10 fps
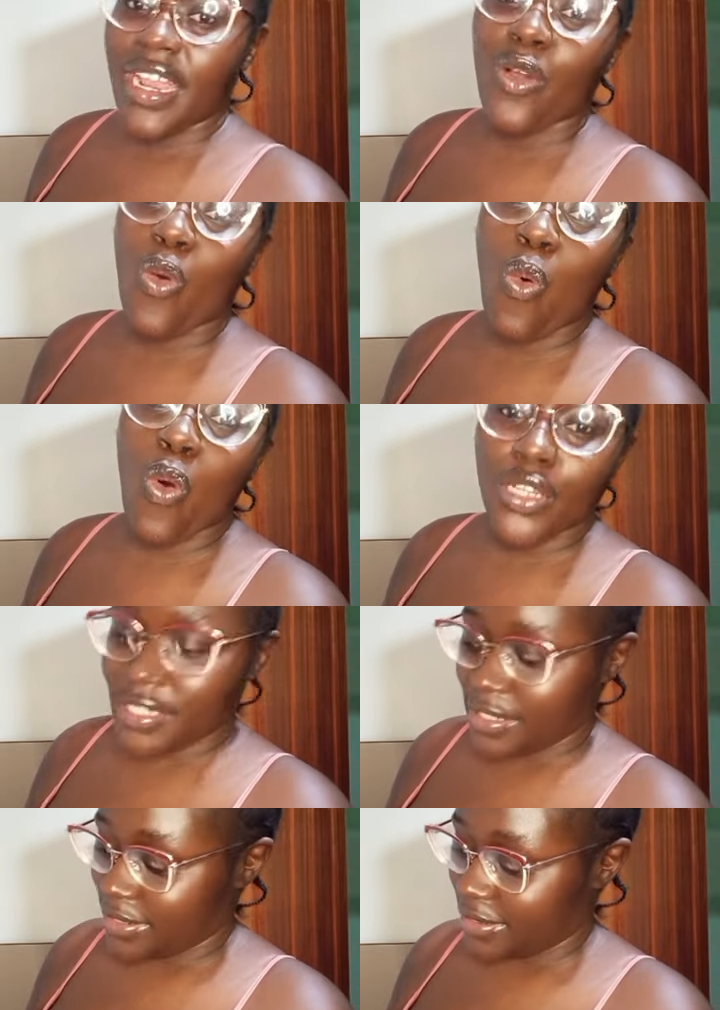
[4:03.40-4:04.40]
And I
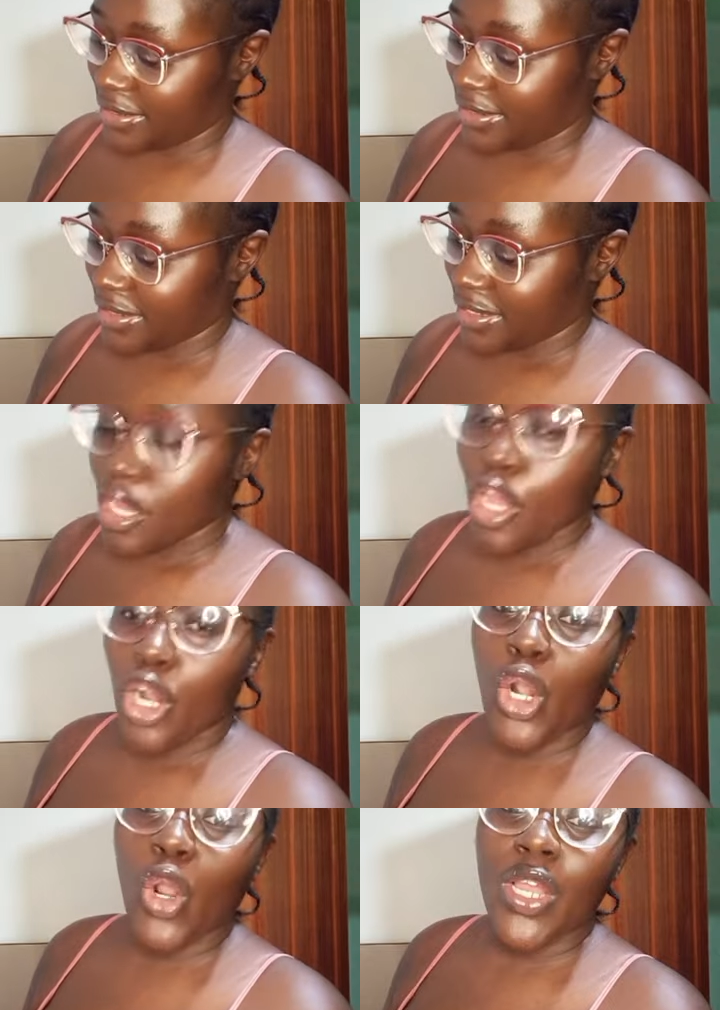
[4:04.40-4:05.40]
quote,
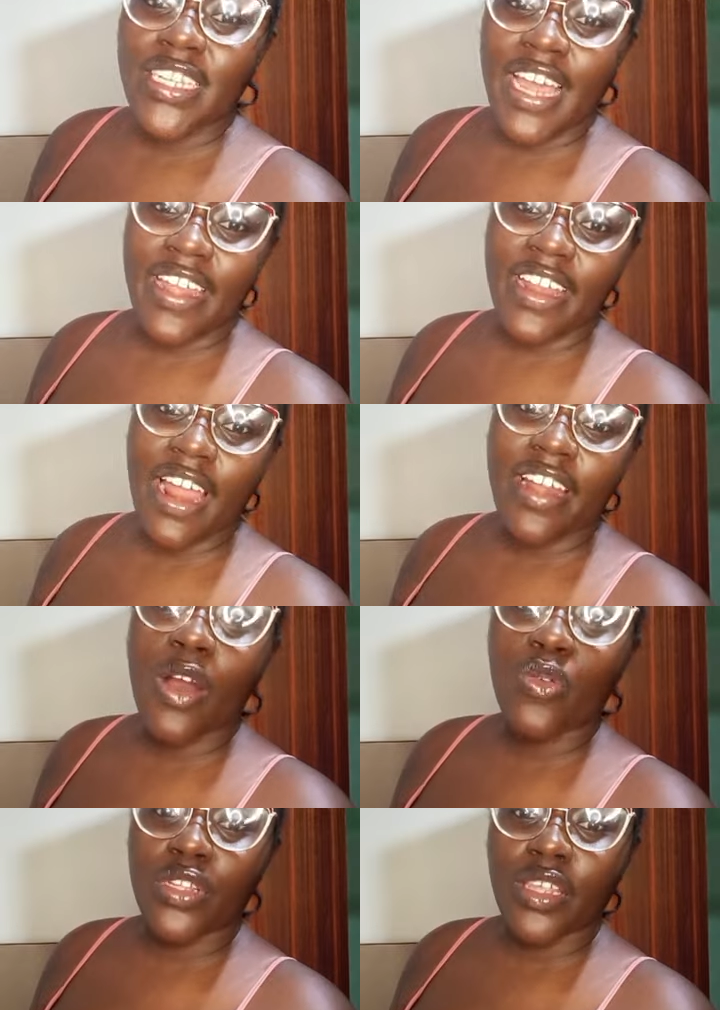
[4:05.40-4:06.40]
loitering
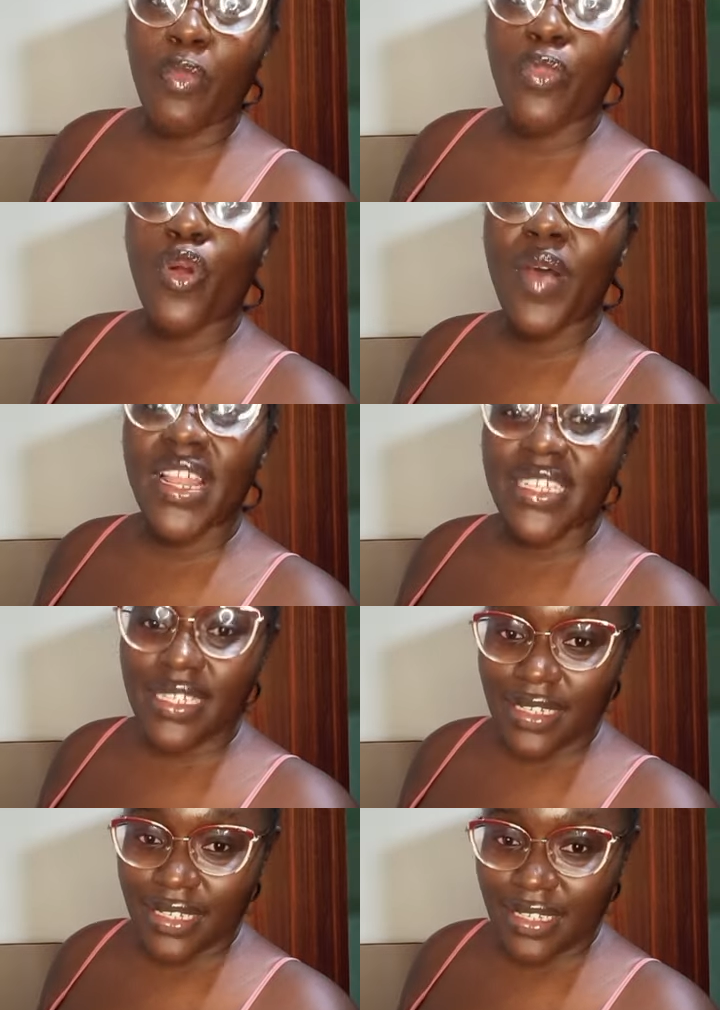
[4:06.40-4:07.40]
around the
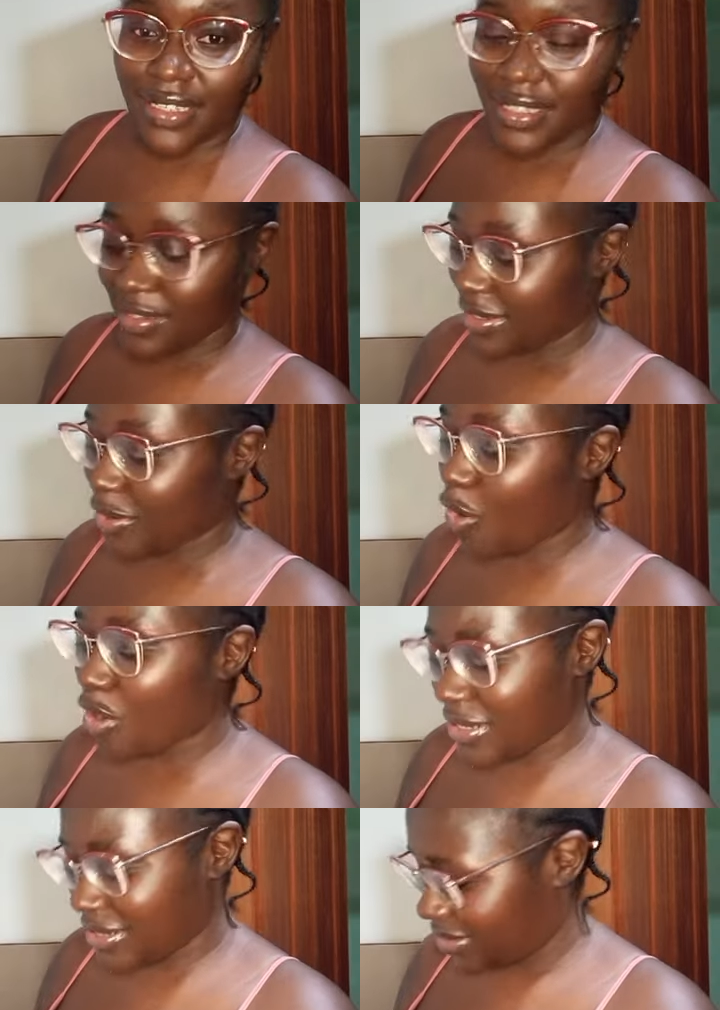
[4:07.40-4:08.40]
property.
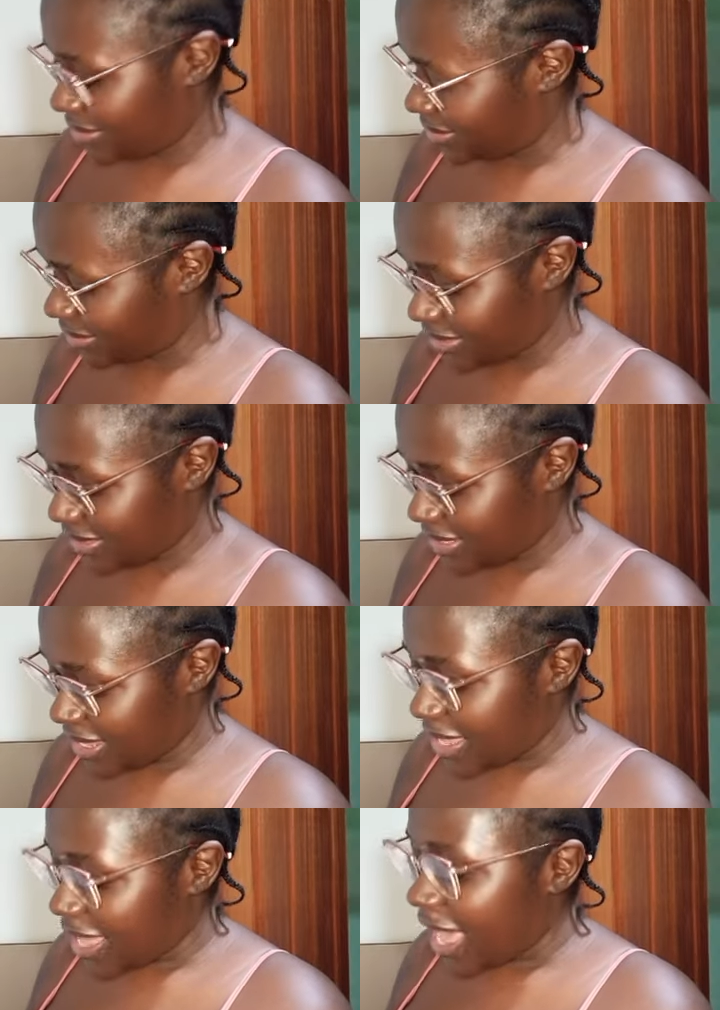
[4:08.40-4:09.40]
God.
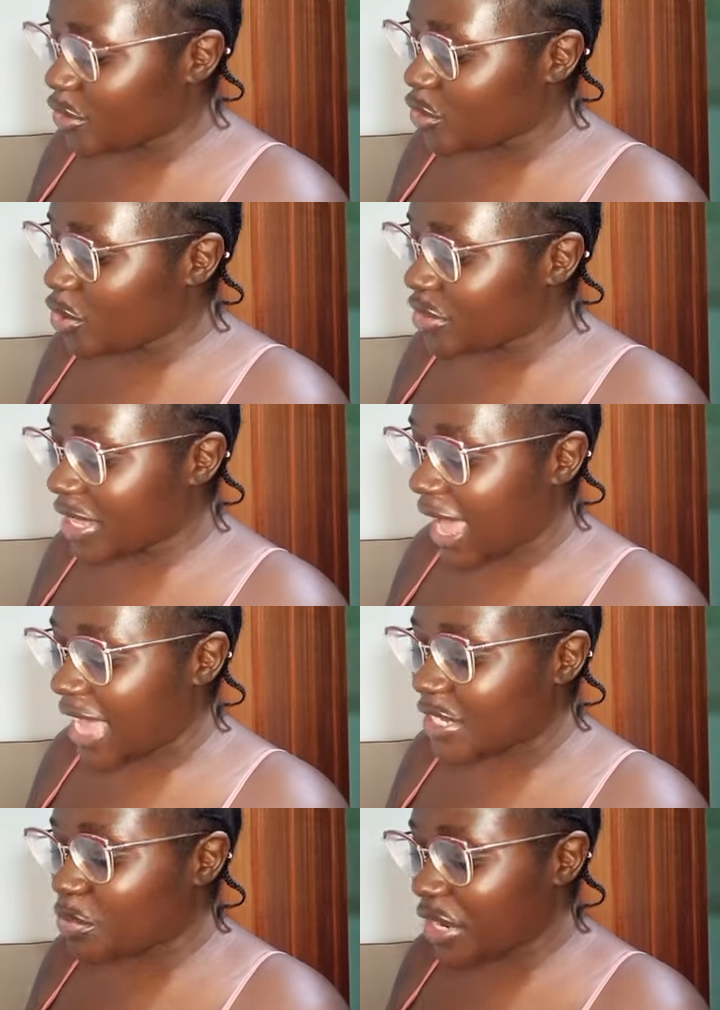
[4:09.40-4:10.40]
And you know
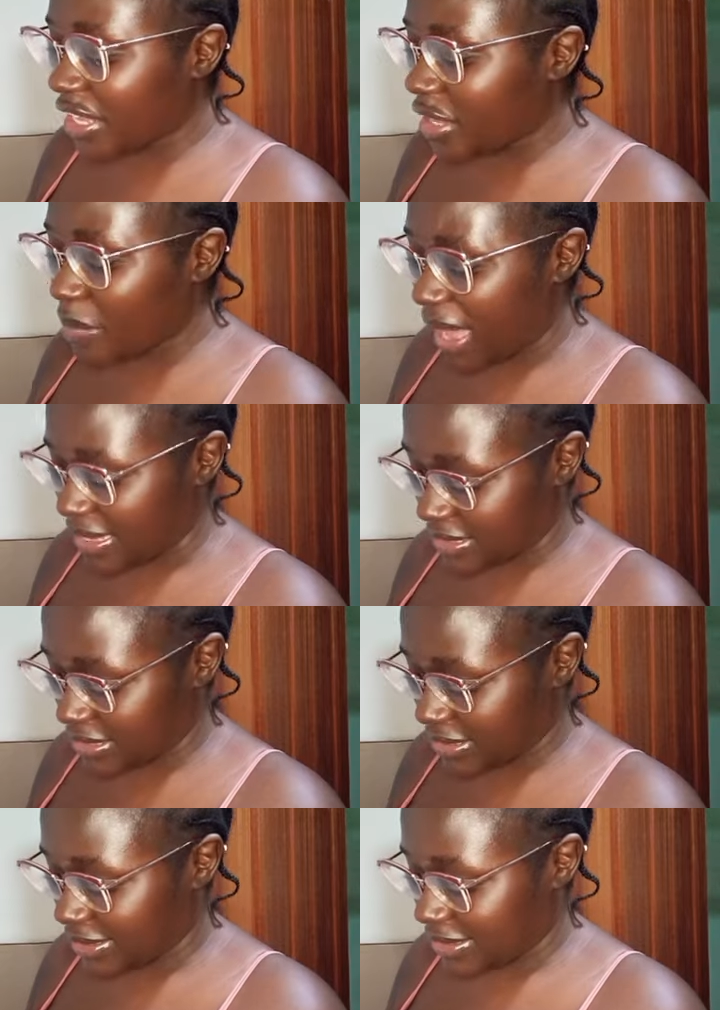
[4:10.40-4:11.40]
the heartbreaking
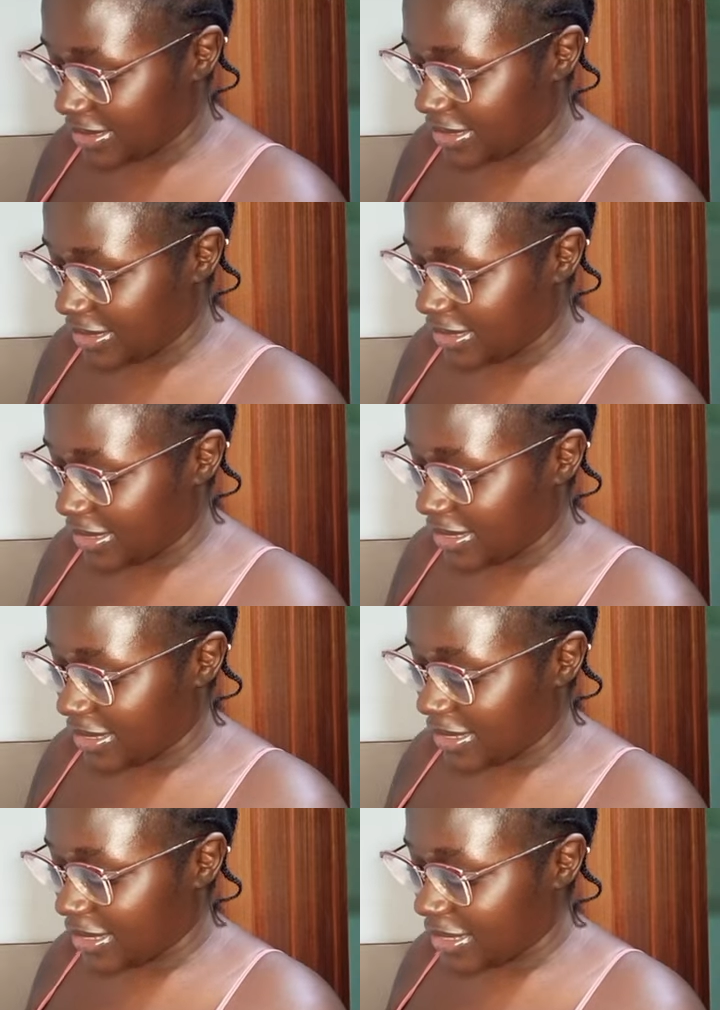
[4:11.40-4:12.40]
part?
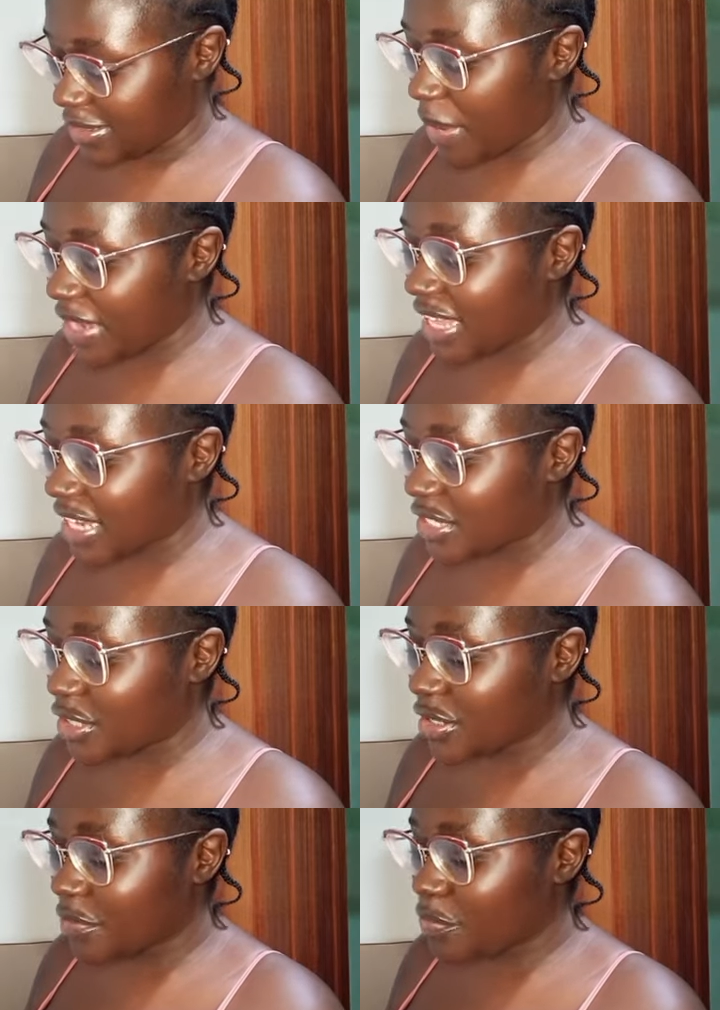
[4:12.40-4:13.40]
The part
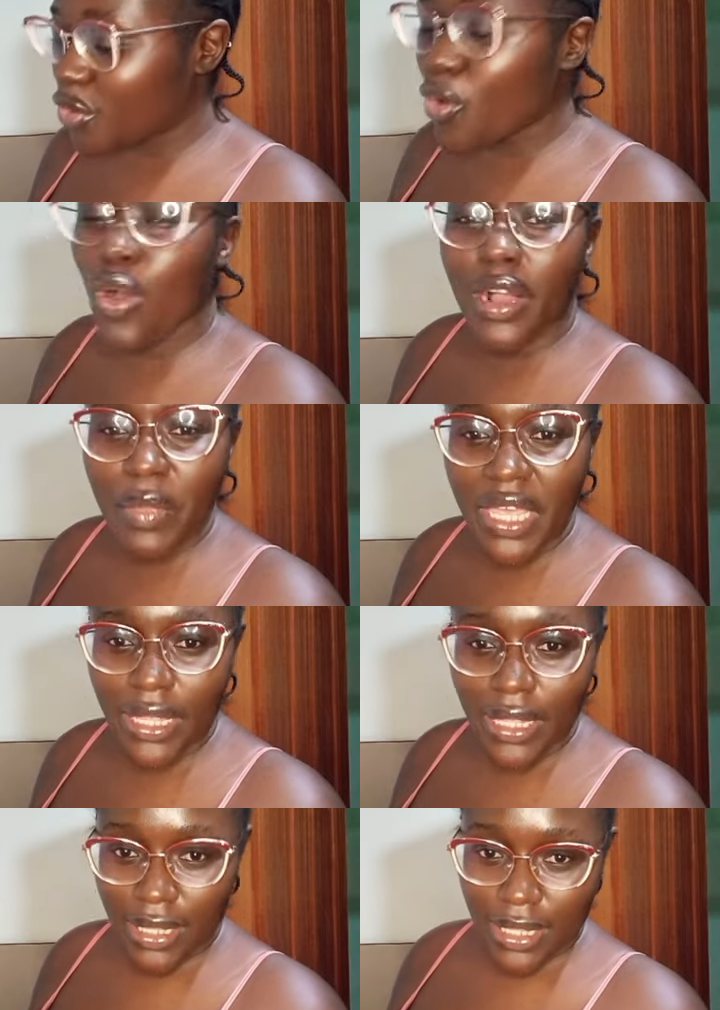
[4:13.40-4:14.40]
that broke
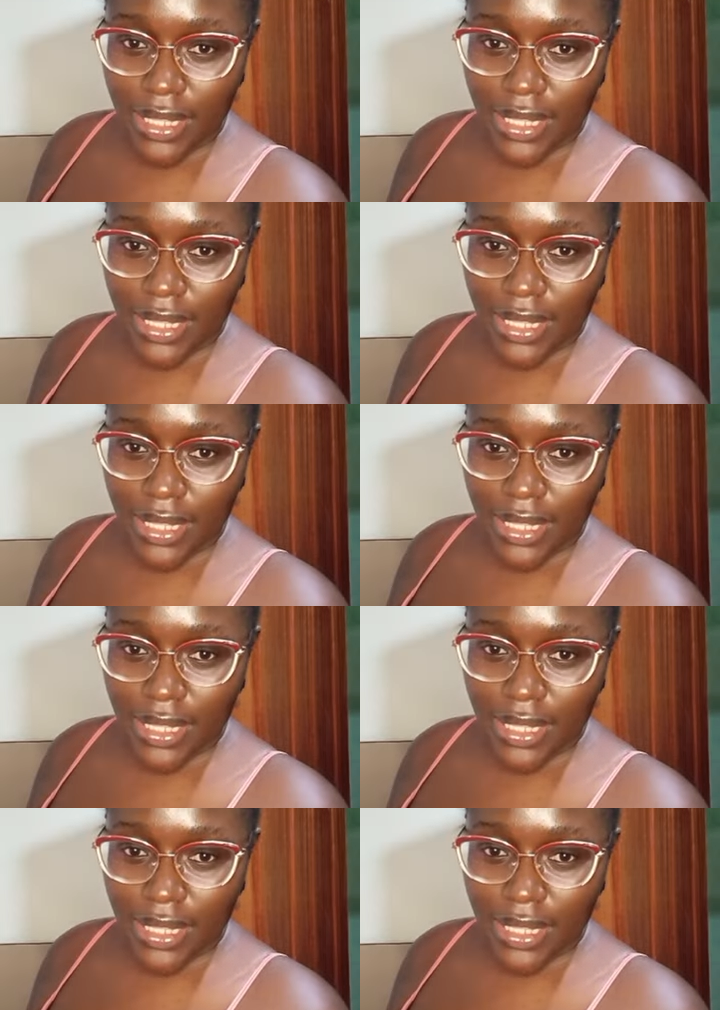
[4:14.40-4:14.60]
me.